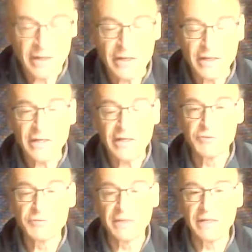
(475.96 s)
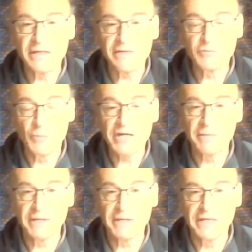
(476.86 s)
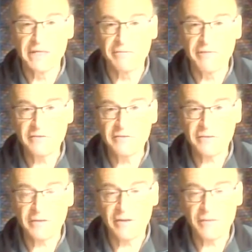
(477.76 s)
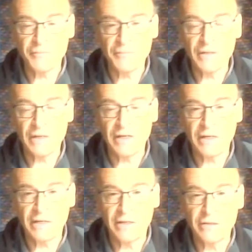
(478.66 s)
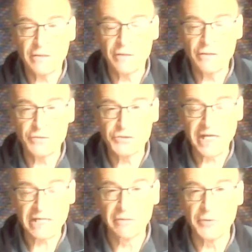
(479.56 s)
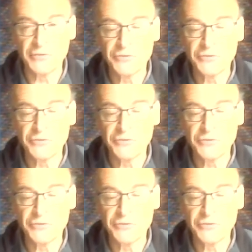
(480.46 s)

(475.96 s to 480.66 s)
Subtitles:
it was widely believed that the settlement